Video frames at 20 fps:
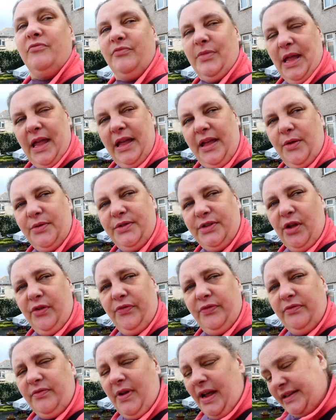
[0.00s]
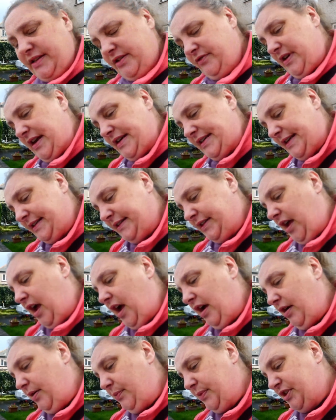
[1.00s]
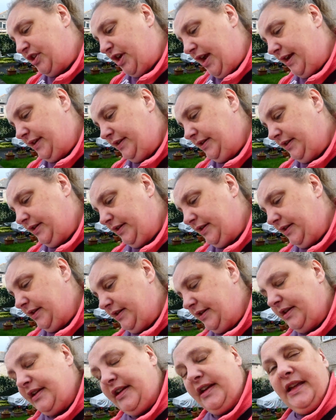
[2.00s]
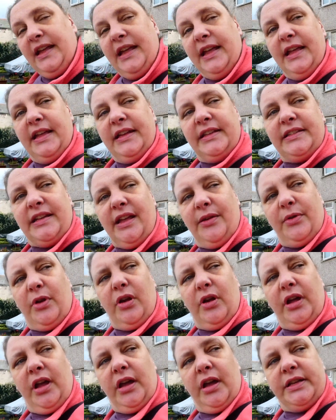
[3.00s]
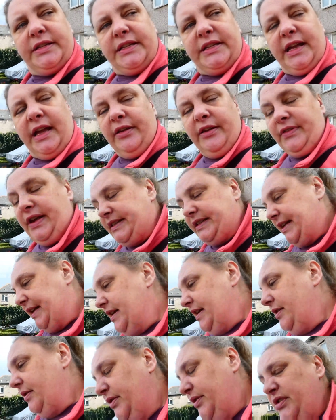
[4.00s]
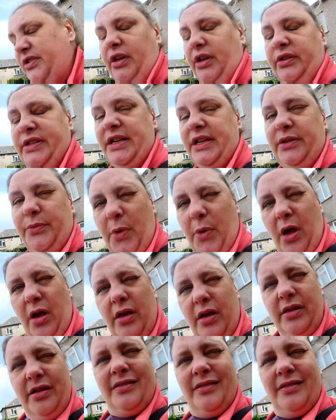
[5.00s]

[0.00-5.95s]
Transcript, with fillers: We're going to go for a ride in Grandad's car, aren't we, Jen? So I've got a car seat out ready. We're just going to go down to what?